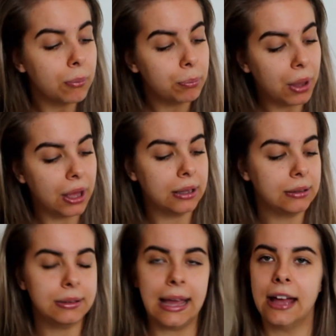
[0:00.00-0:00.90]
But
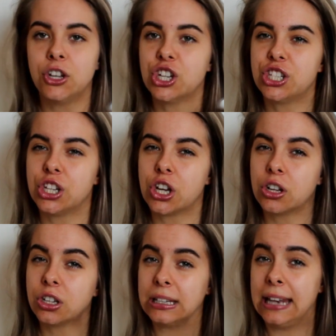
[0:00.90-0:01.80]
yeah, just
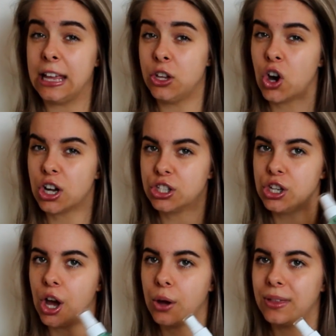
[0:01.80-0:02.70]
to let you guys
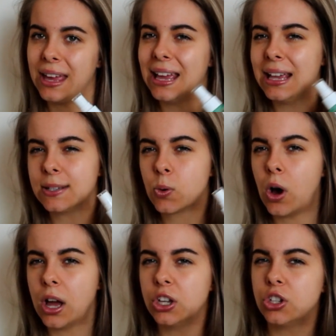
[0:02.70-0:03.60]
know that it is
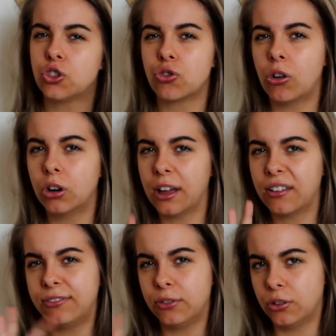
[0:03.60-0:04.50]
quite a strong, like
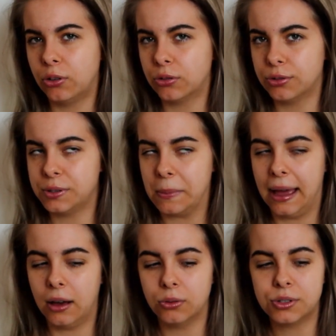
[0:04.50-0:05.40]
floral
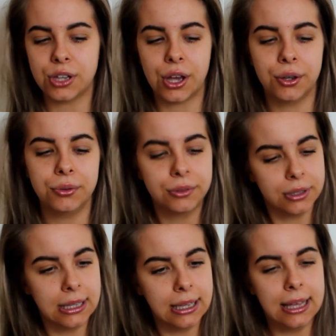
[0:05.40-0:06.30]
smell. So
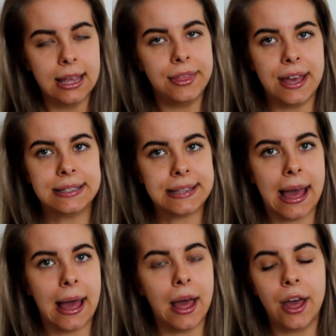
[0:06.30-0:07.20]
there's
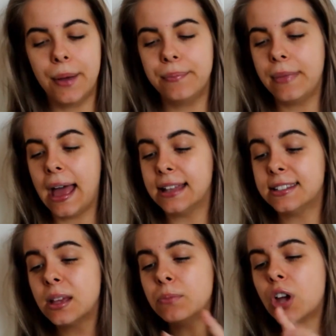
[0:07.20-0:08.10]
that. And
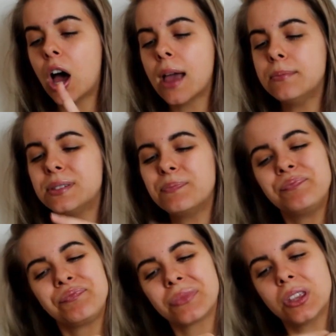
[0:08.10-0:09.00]
sometimes,
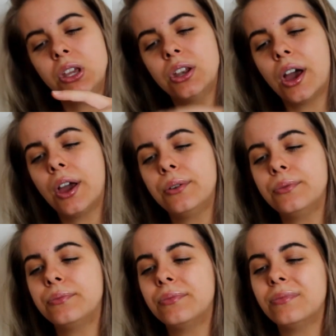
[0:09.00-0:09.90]
you
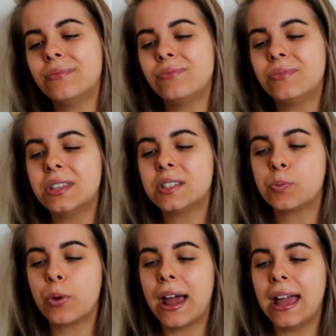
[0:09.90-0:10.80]
know, the
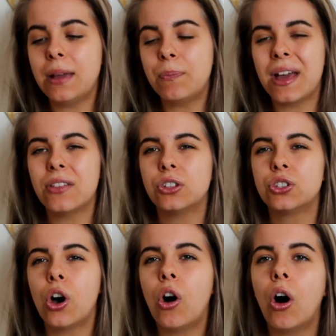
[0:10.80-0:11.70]
spray bit at the
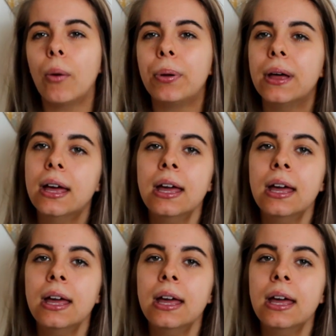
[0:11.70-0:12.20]
top,